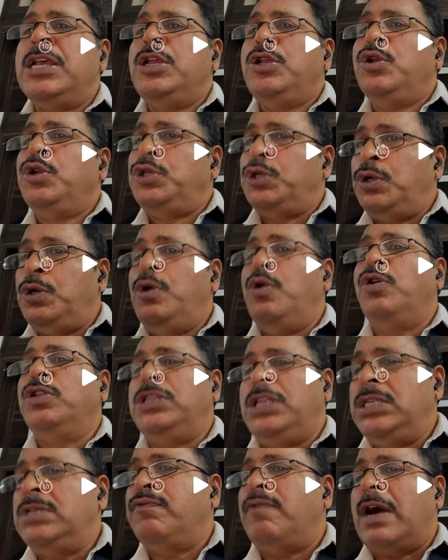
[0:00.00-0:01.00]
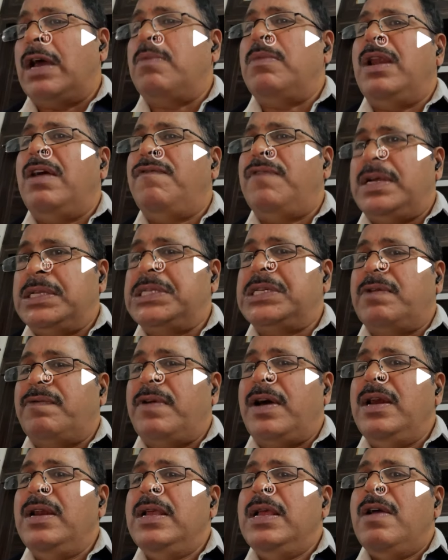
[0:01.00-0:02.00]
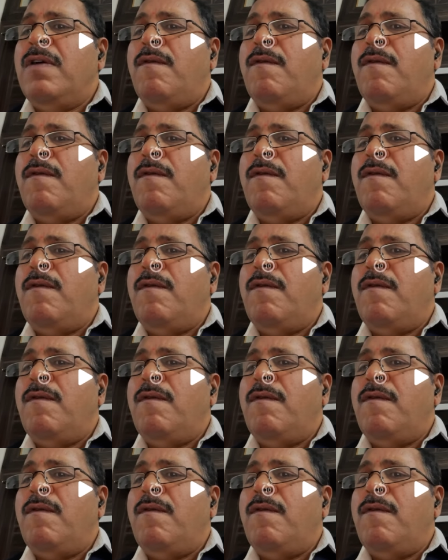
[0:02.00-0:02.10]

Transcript: you should know this formula first of all.